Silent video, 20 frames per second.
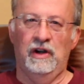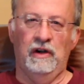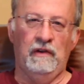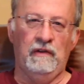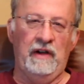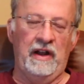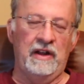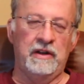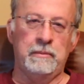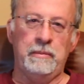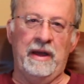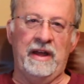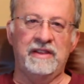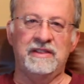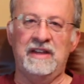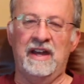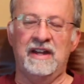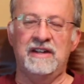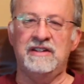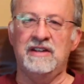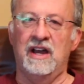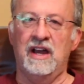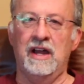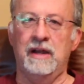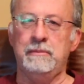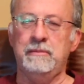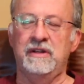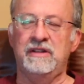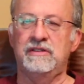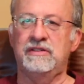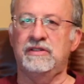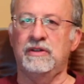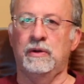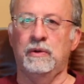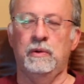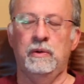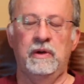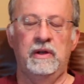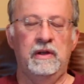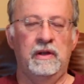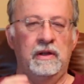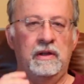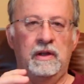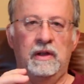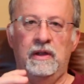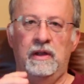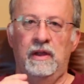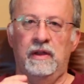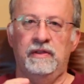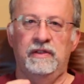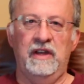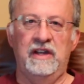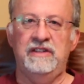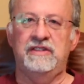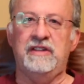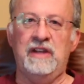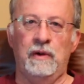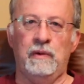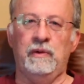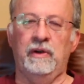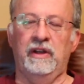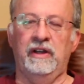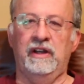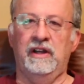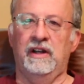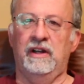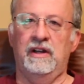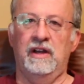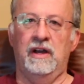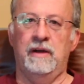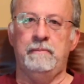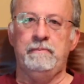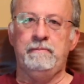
around about that time, and so they sound really good.